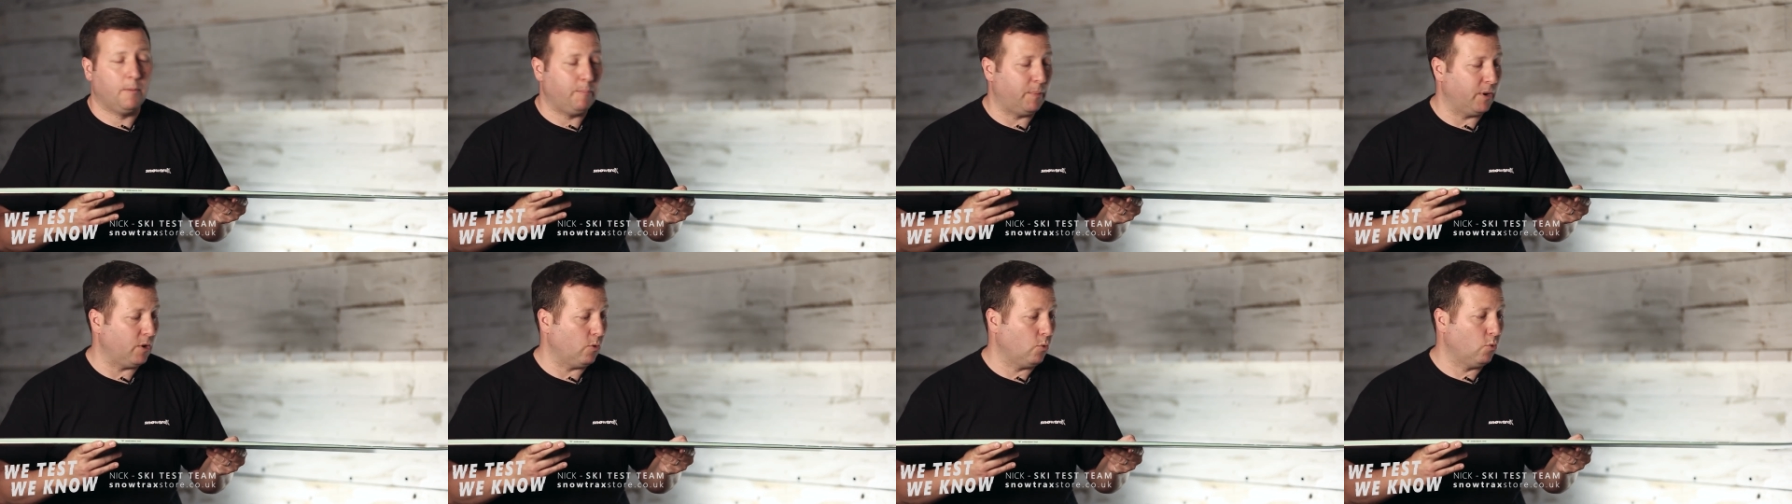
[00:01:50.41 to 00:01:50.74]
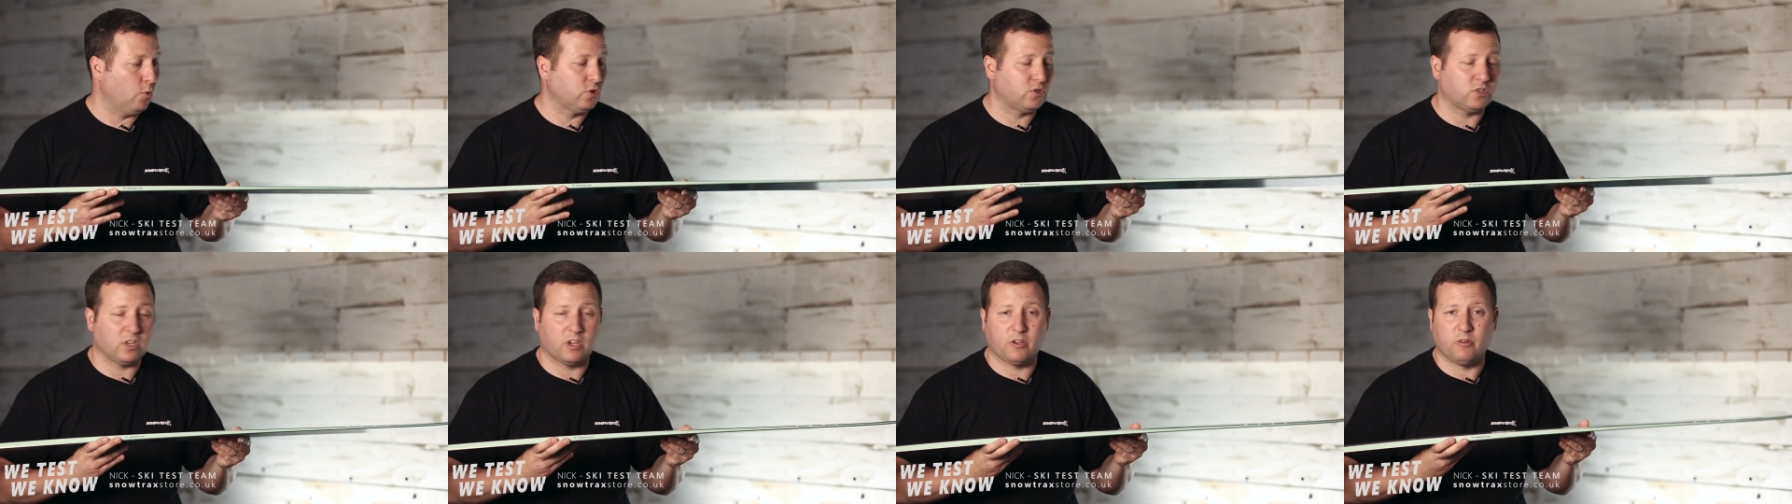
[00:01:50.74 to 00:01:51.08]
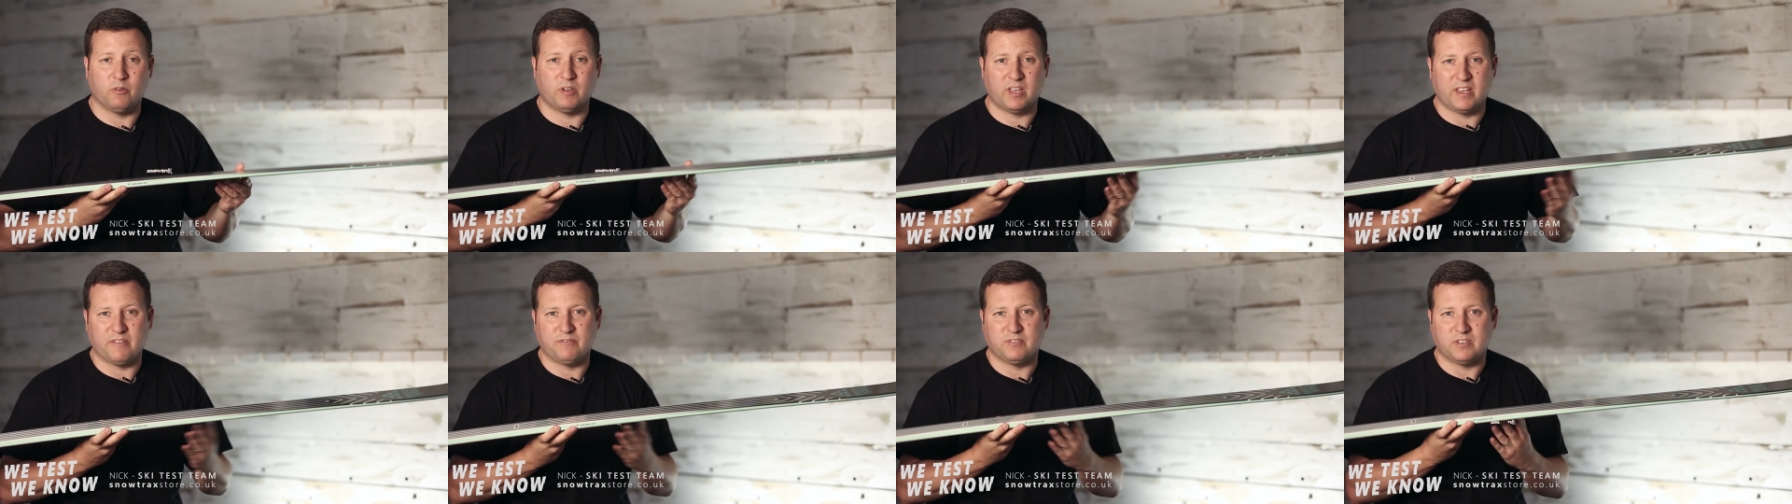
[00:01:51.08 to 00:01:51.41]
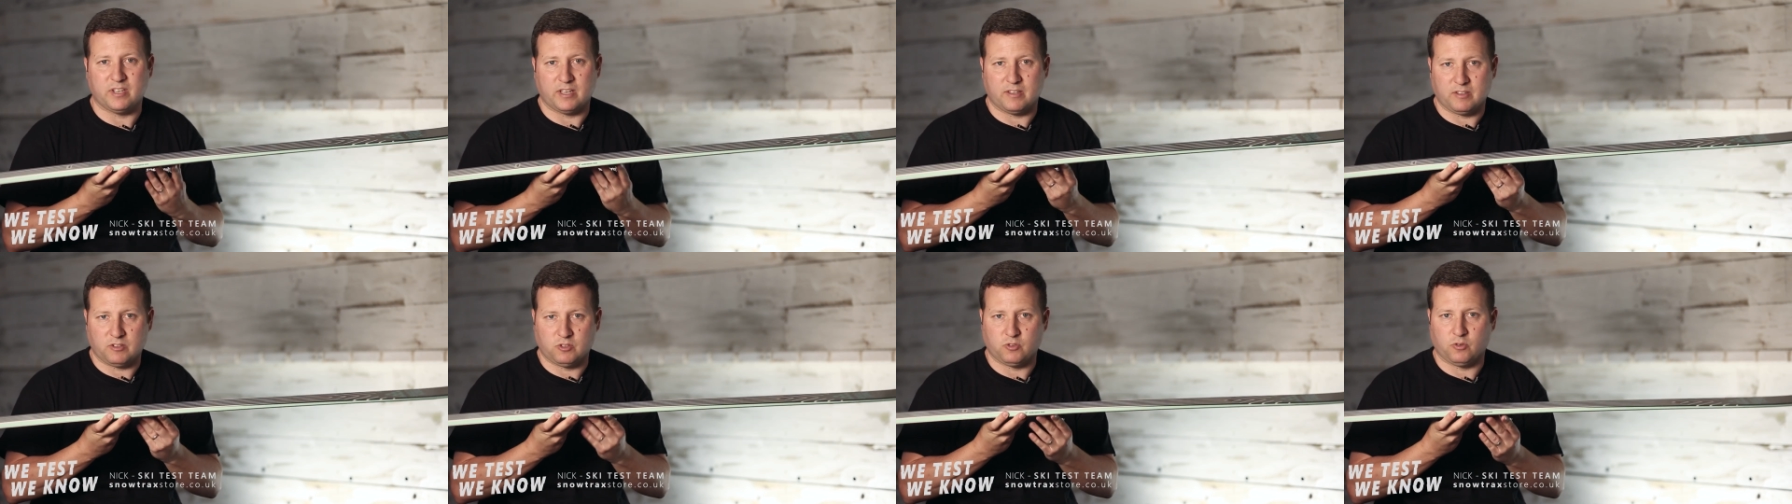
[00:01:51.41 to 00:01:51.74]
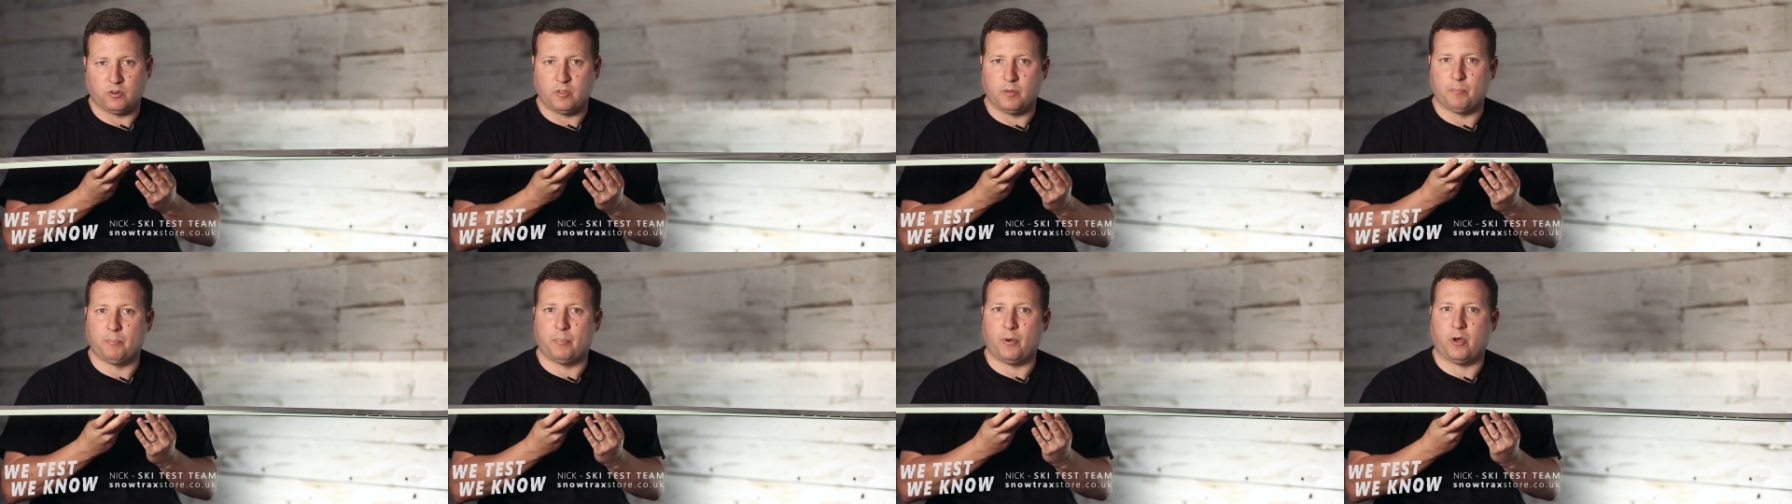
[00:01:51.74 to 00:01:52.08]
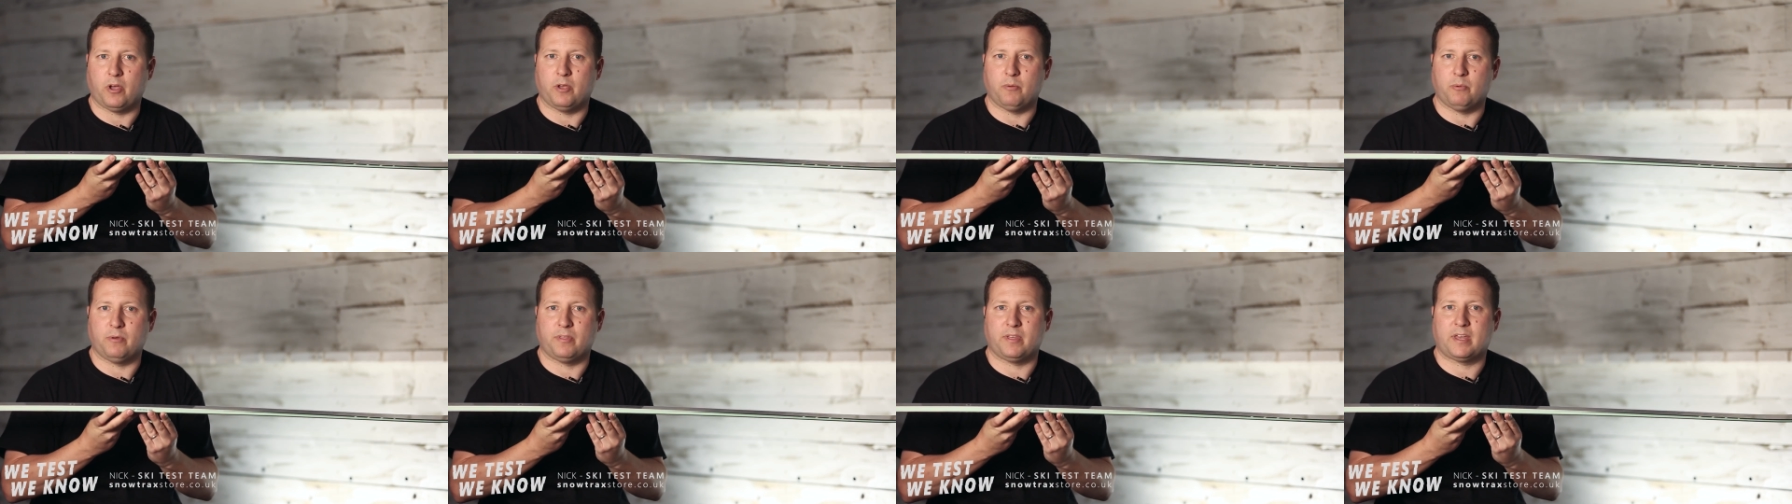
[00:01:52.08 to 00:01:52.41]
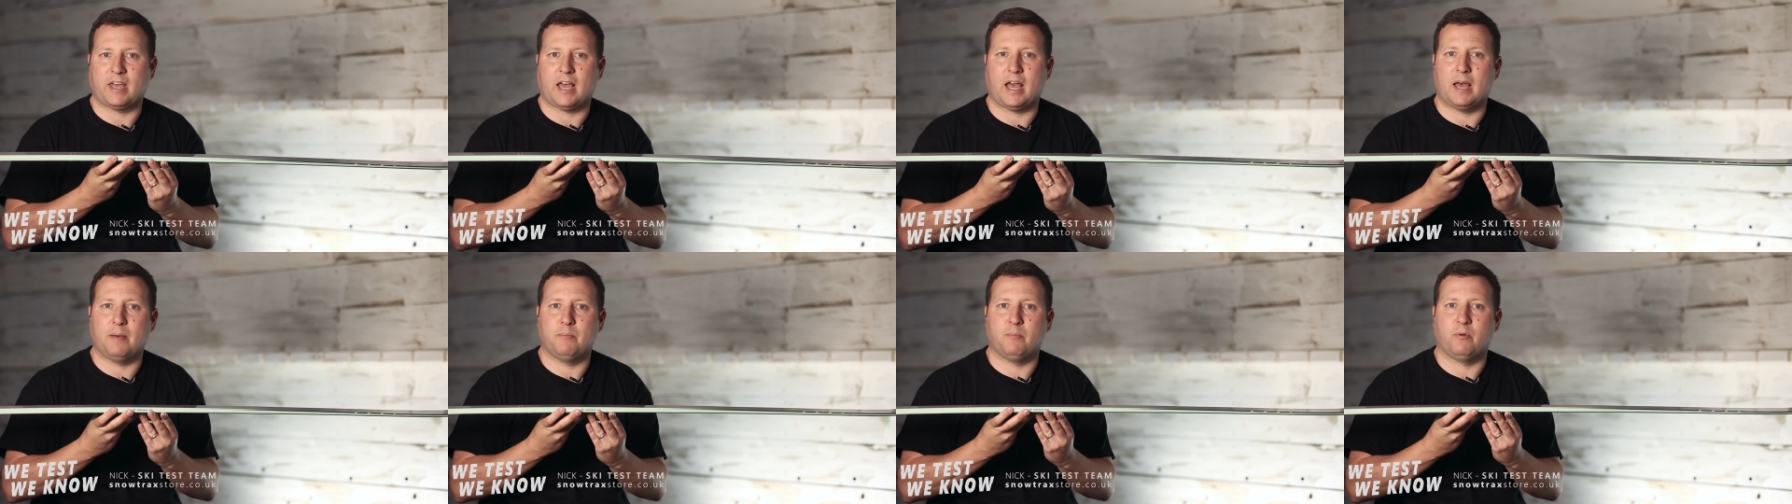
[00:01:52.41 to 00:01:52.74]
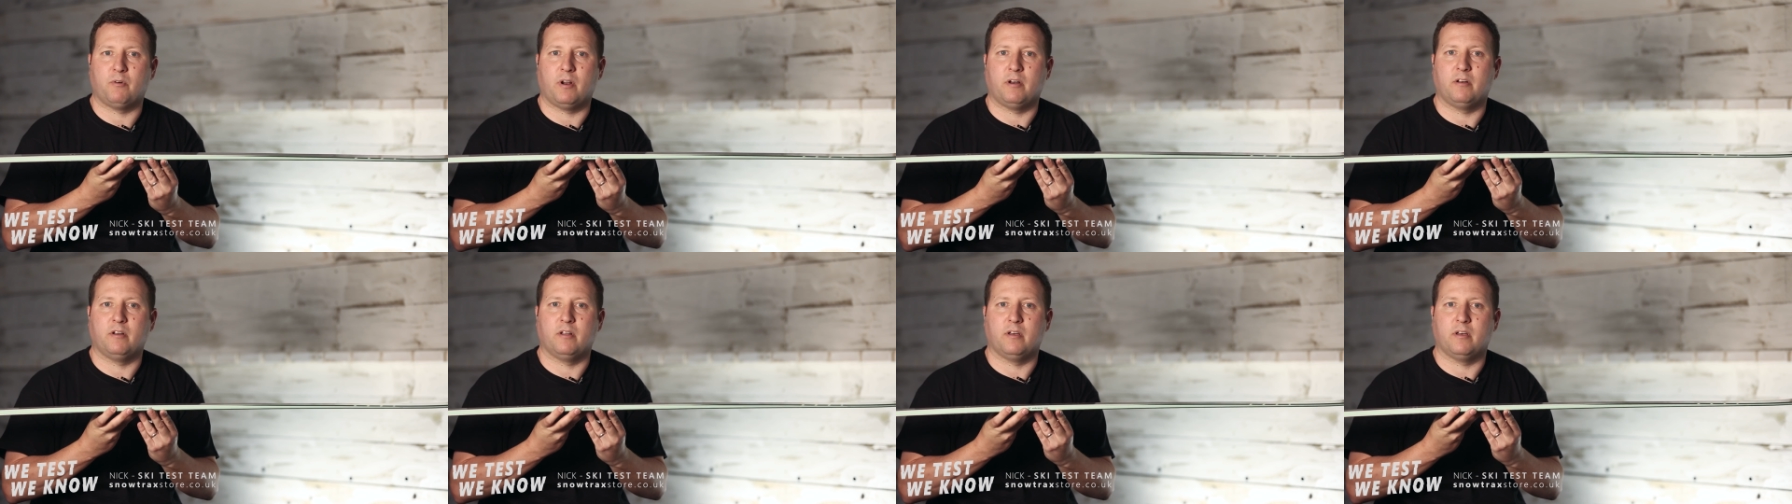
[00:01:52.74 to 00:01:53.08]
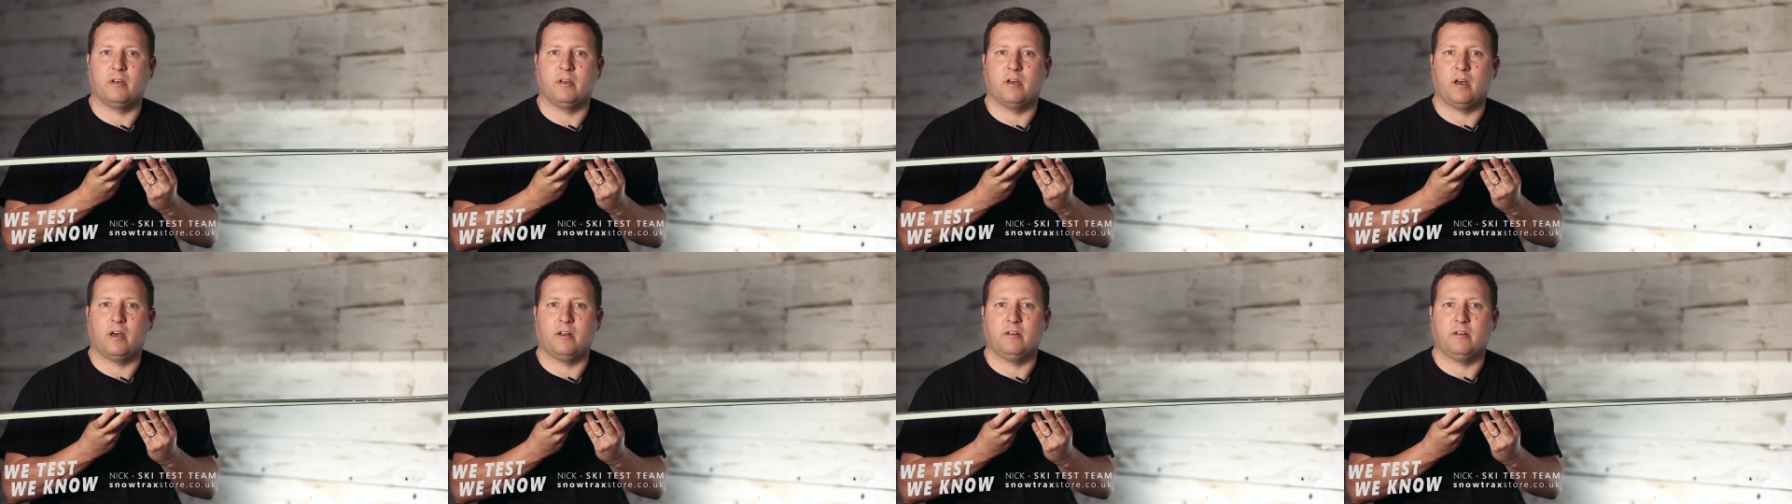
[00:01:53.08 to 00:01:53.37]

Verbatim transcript: but it also gives it sort of the bite with the camber under,